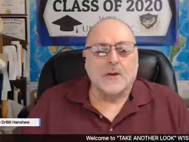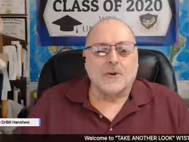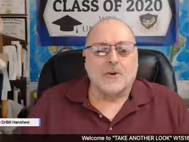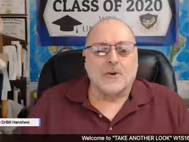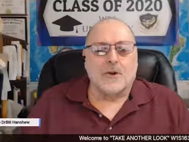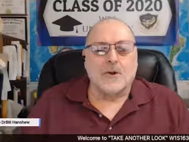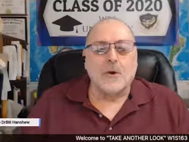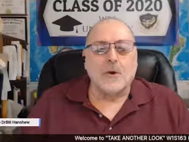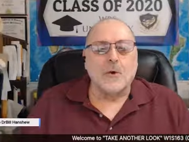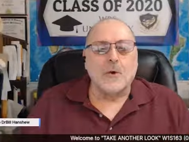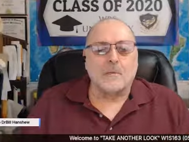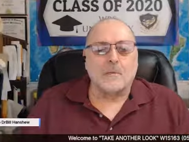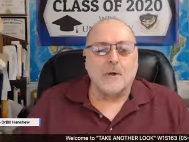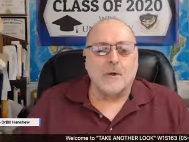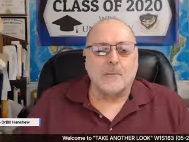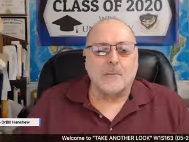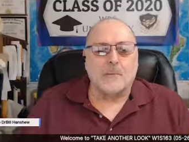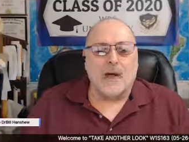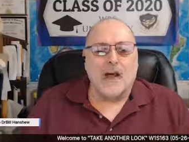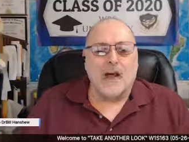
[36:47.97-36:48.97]
Do you know where
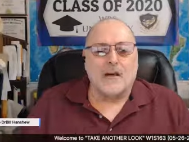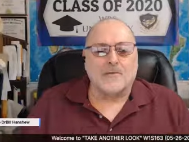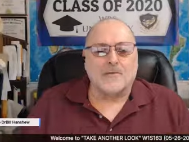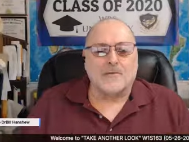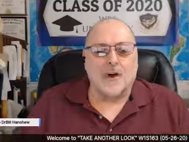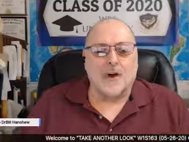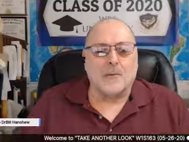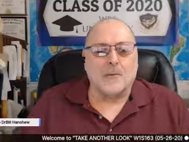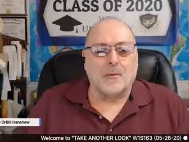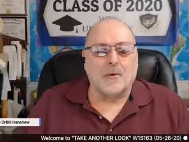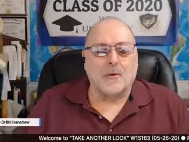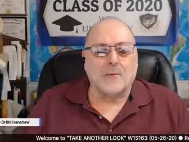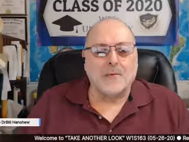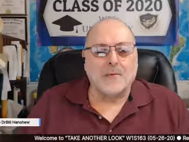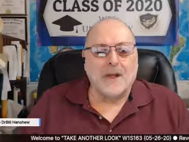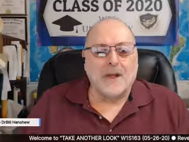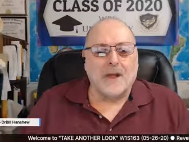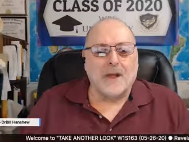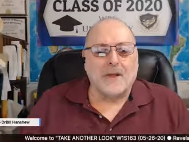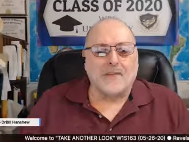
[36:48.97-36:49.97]
people have trouble?
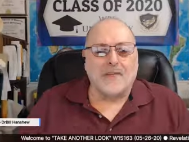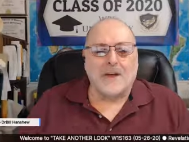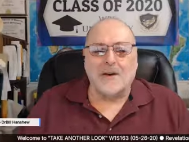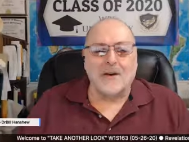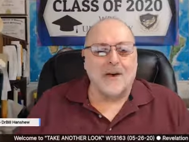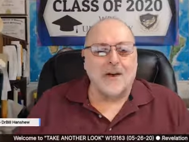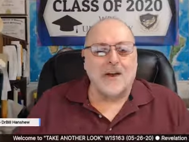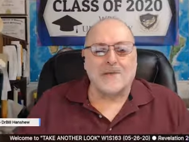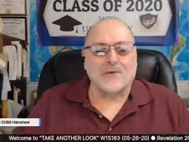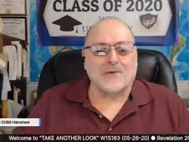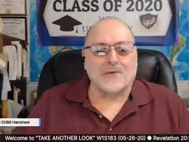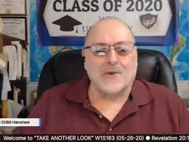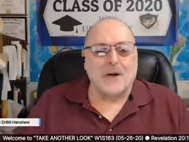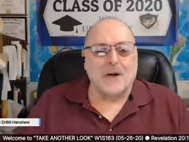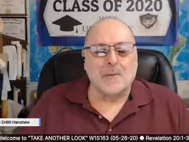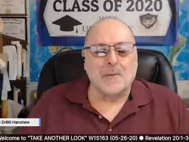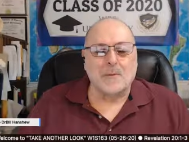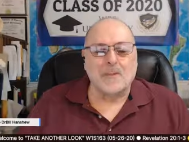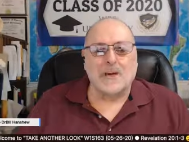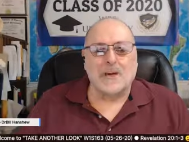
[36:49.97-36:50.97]
They don't have
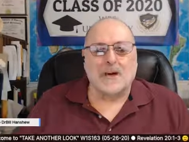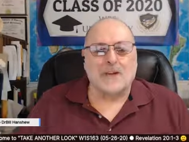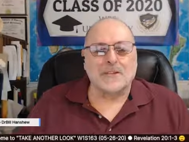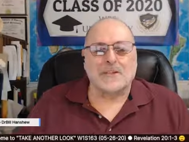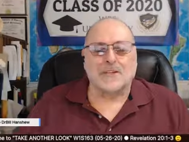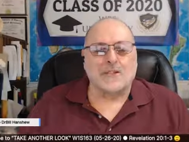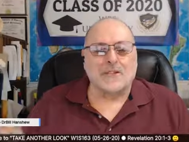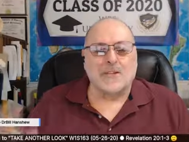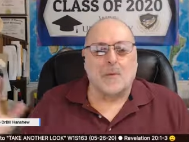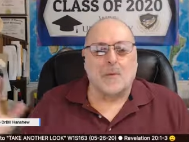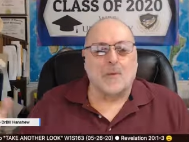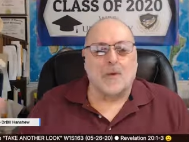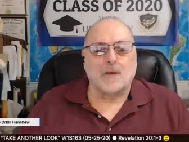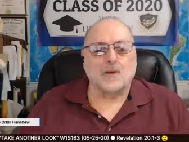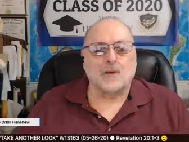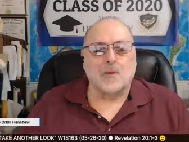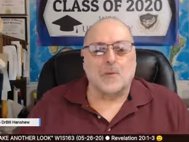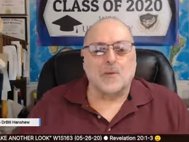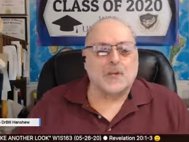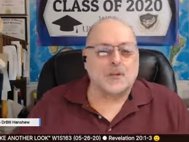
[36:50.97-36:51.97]
trouble because
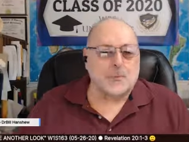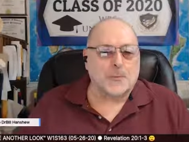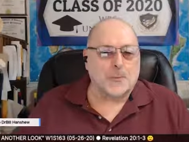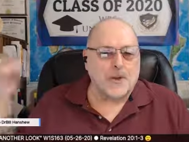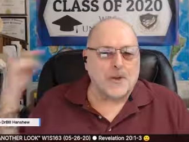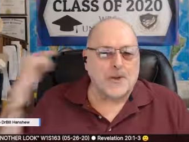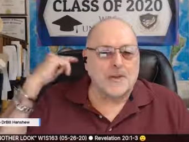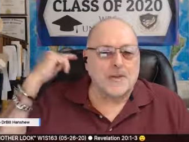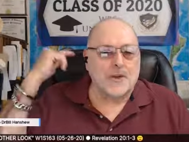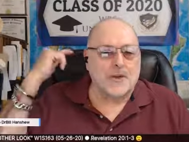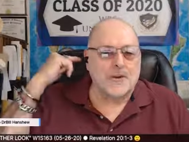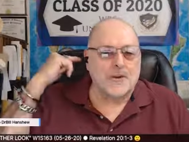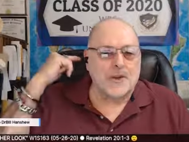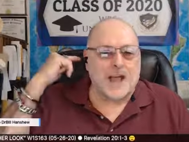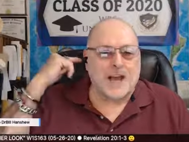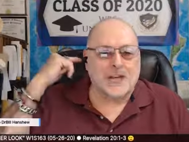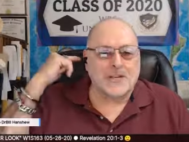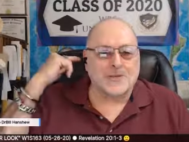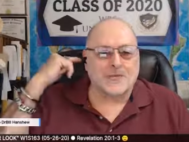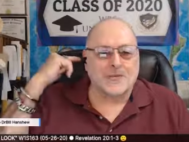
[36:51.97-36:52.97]
someone's whispering in their
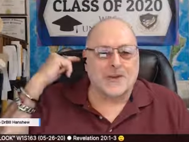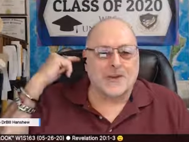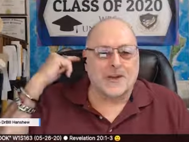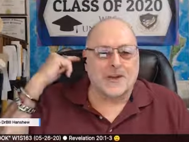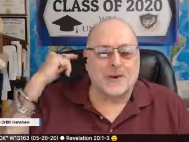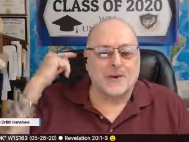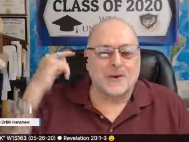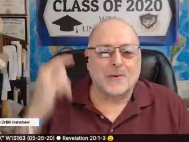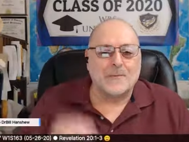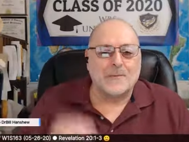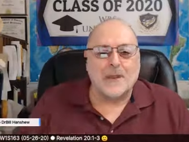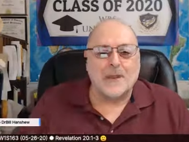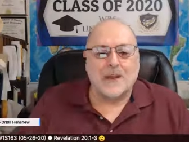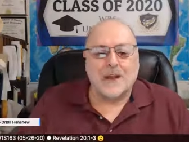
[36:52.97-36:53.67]
natural ear.